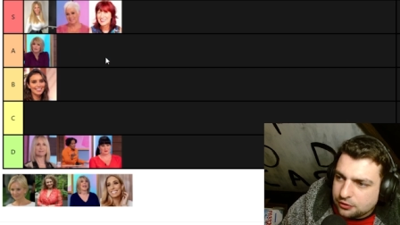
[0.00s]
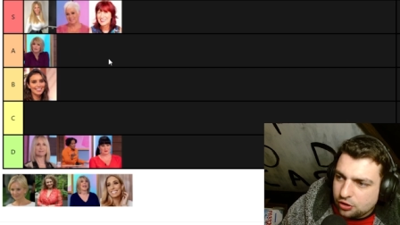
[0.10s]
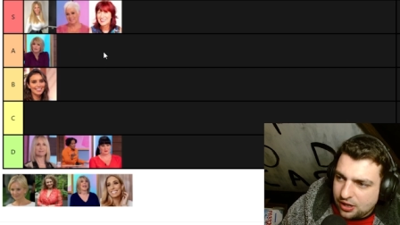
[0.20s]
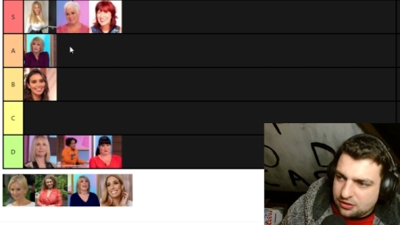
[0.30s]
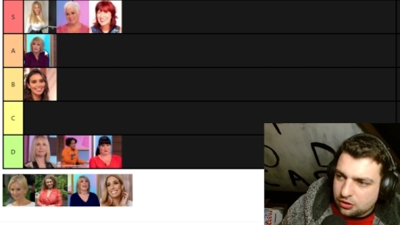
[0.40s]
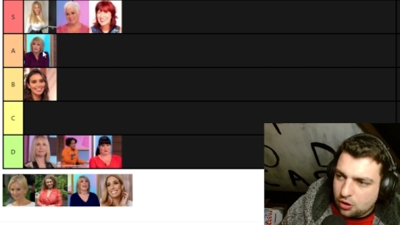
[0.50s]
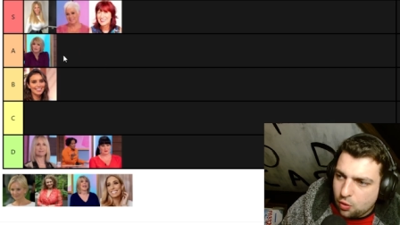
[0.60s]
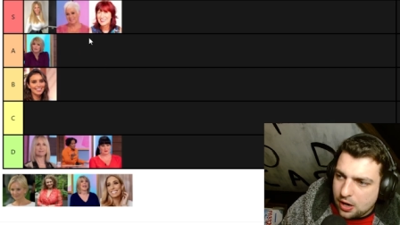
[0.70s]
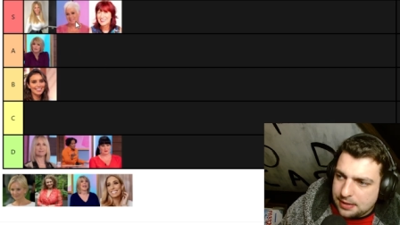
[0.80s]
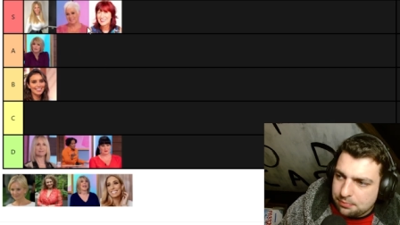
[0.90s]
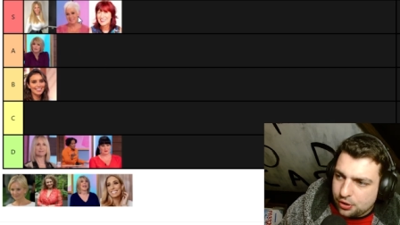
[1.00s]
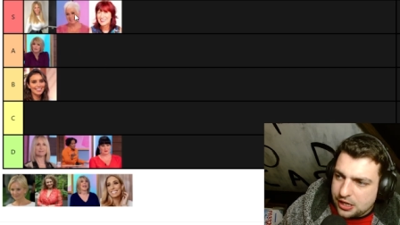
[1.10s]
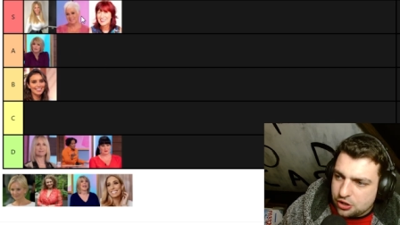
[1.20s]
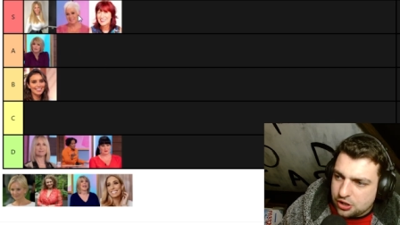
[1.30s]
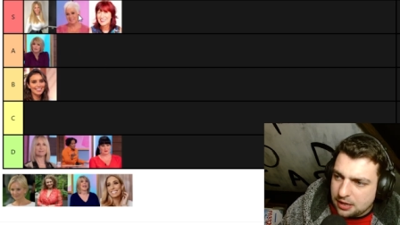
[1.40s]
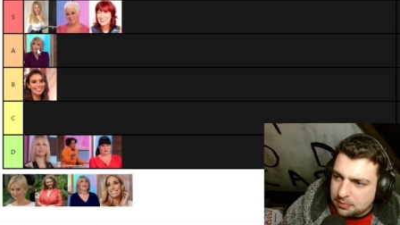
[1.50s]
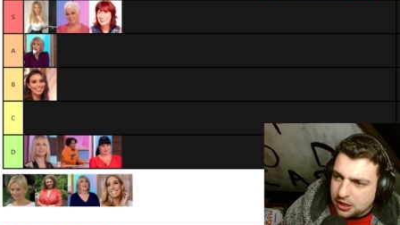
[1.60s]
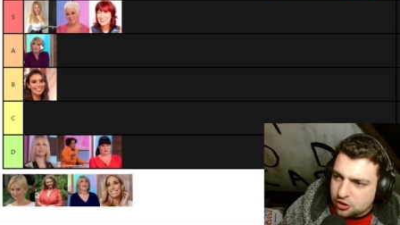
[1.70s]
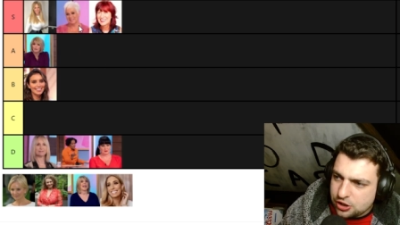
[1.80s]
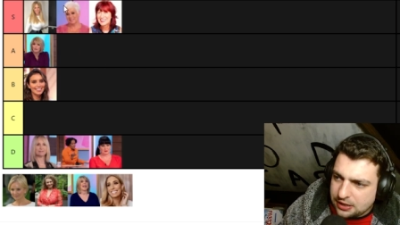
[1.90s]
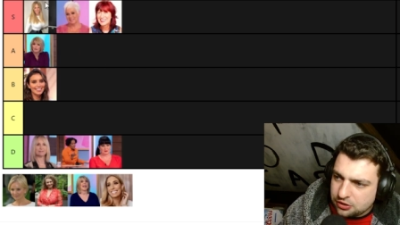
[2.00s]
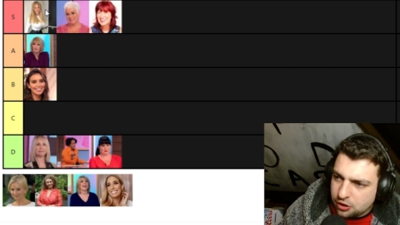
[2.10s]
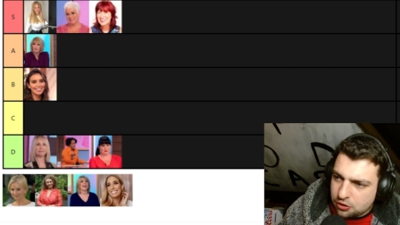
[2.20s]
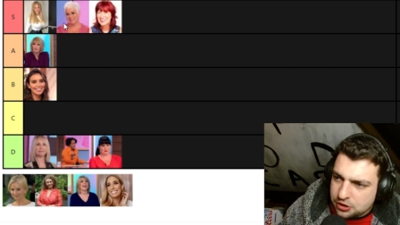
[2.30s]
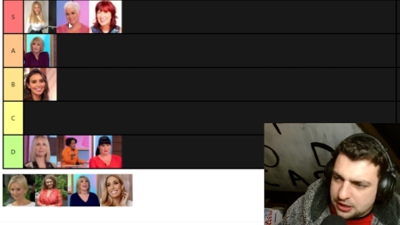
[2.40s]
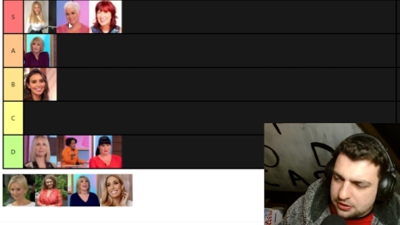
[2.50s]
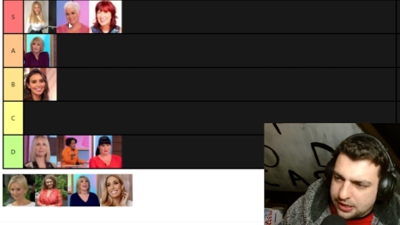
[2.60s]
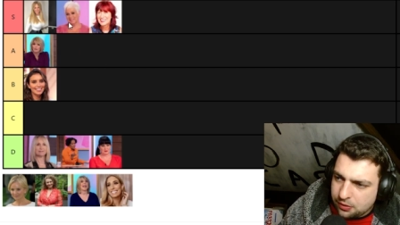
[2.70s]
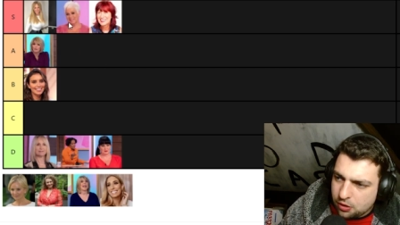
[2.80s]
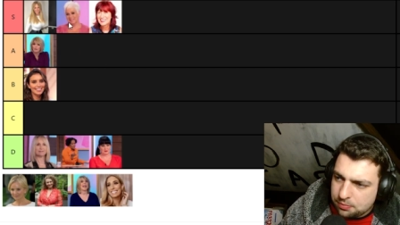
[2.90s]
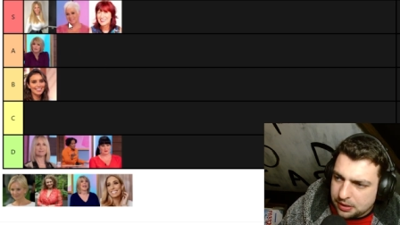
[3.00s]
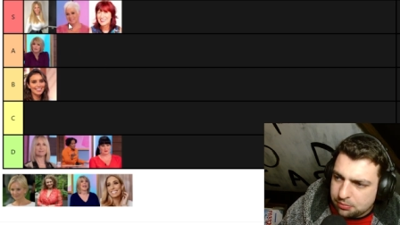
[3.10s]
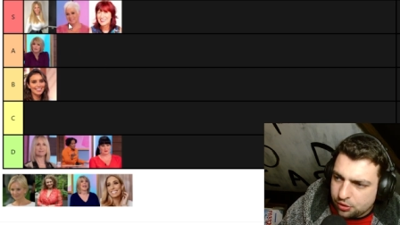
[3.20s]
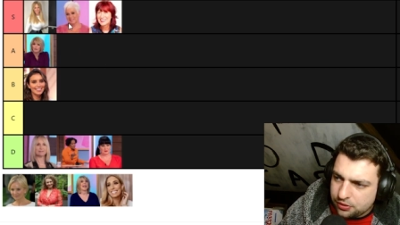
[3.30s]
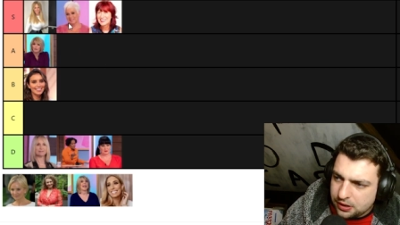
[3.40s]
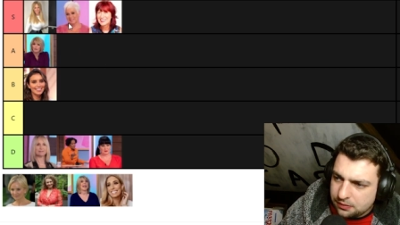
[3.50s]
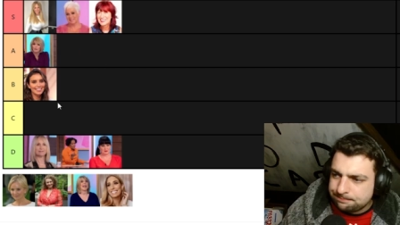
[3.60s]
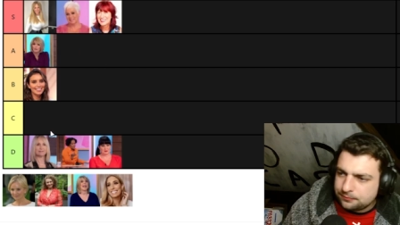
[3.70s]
She hasn't quite breached it because she hasn't got her tits out on Big Brother.